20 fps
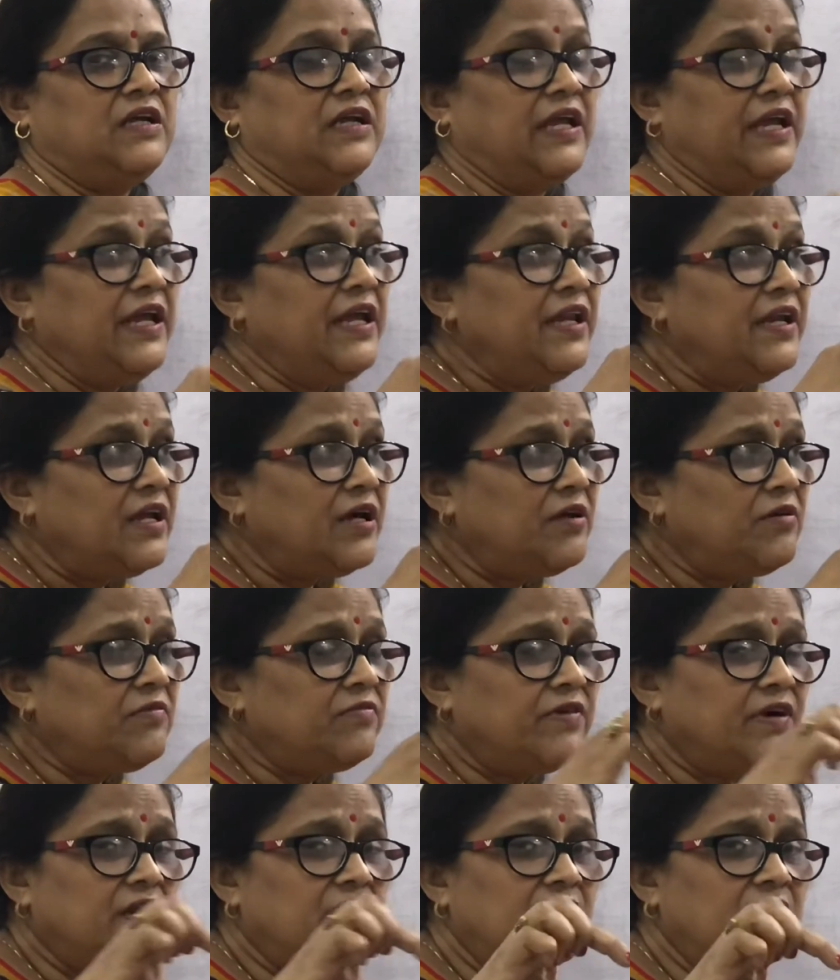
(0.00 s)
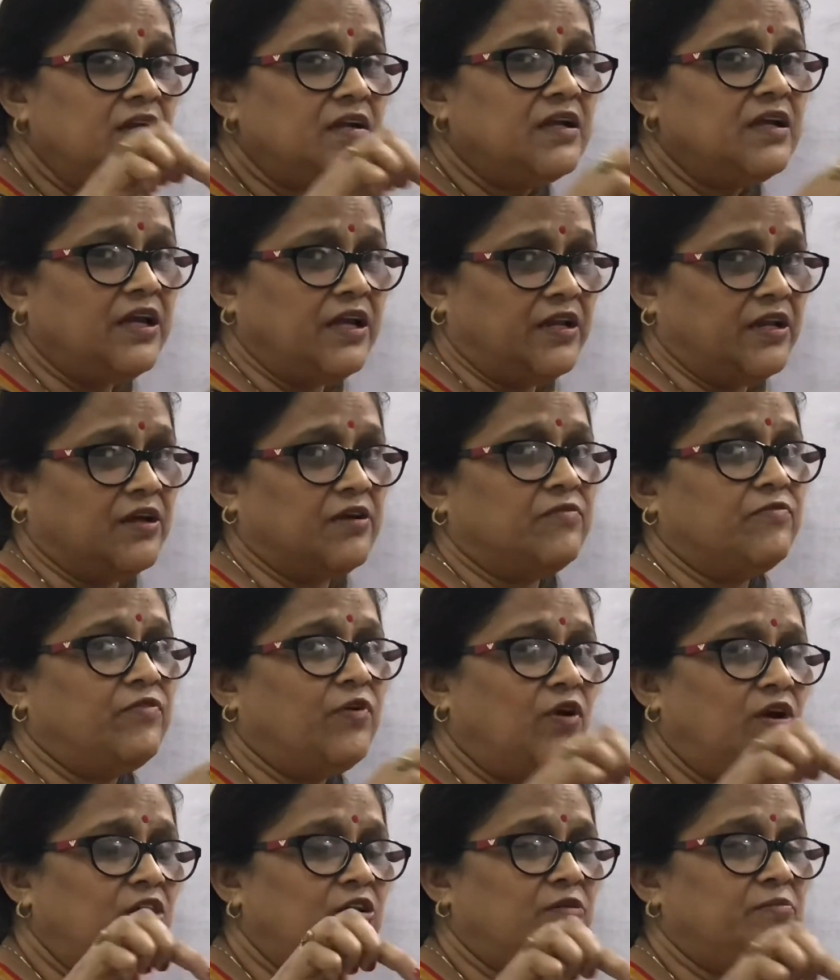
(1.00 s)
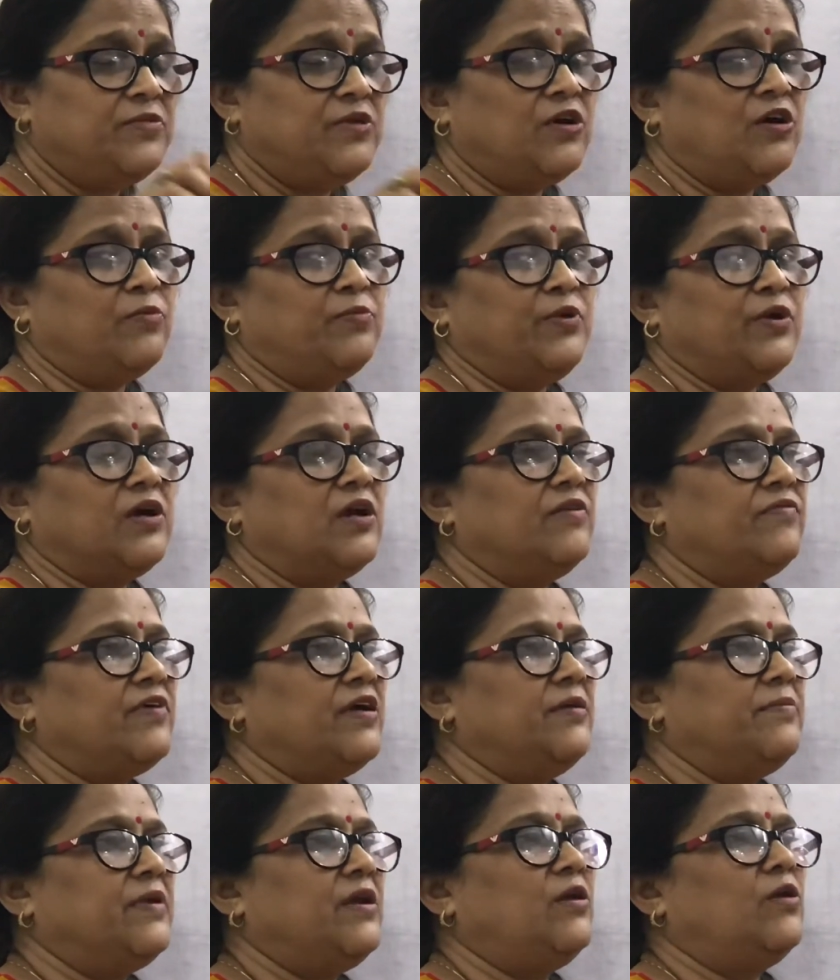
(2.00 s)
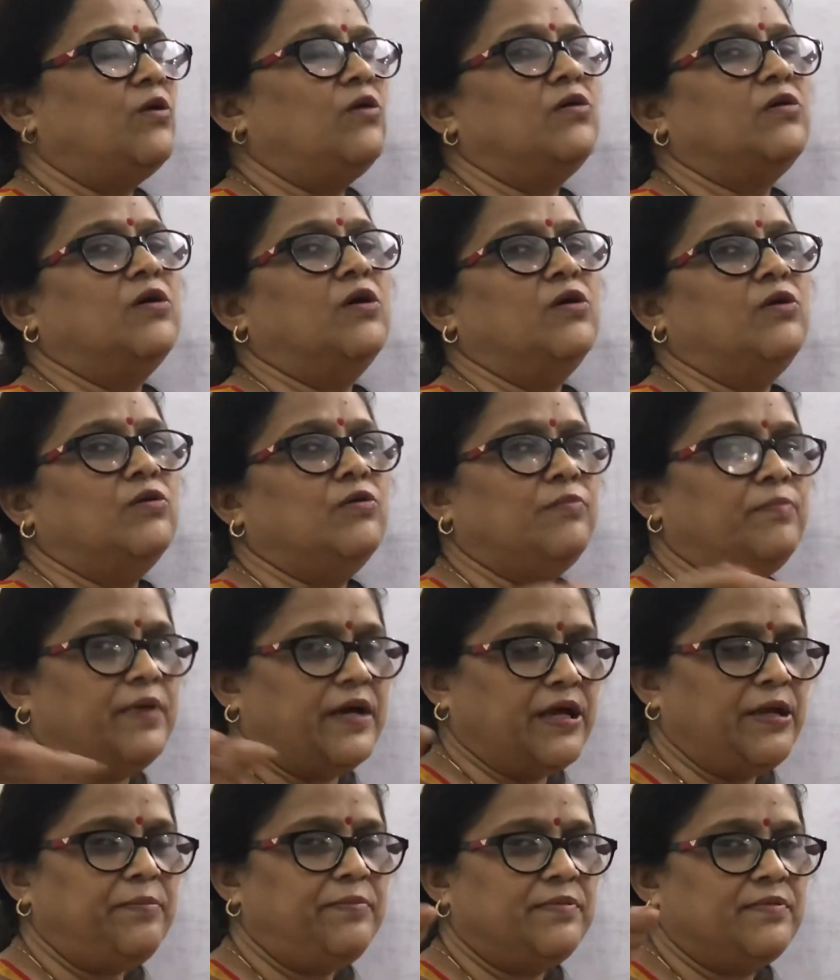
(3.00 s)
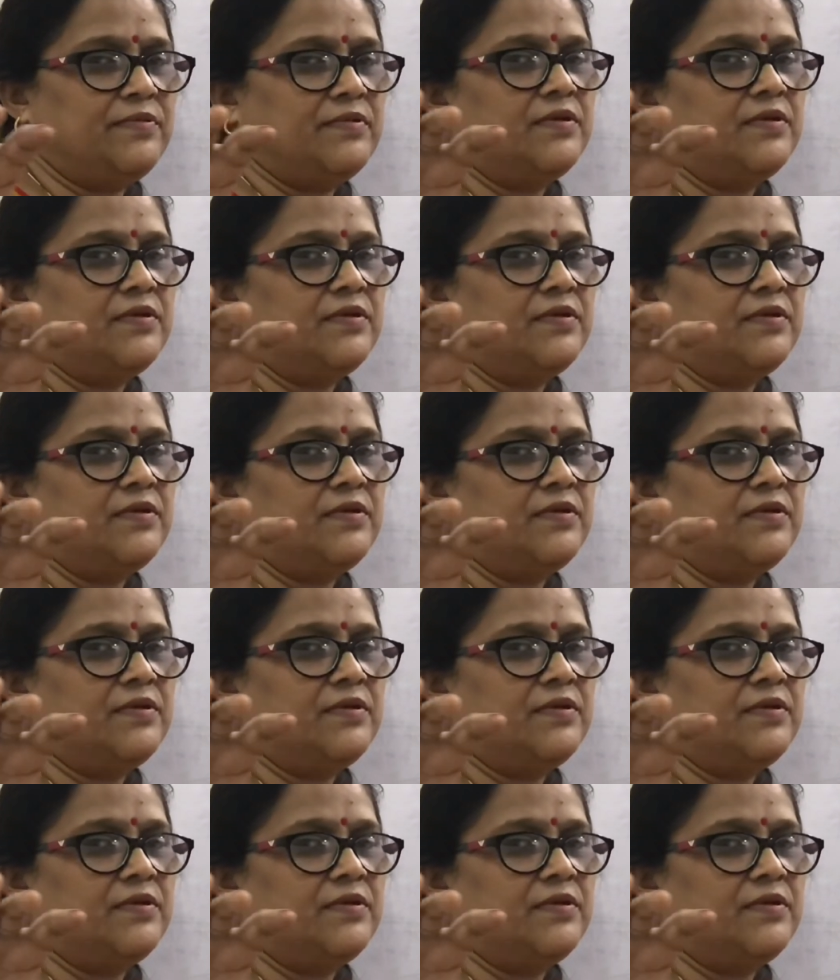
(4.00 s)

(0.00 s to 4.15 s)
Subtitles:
Inner wall of the optical fiber, long hollow pipe,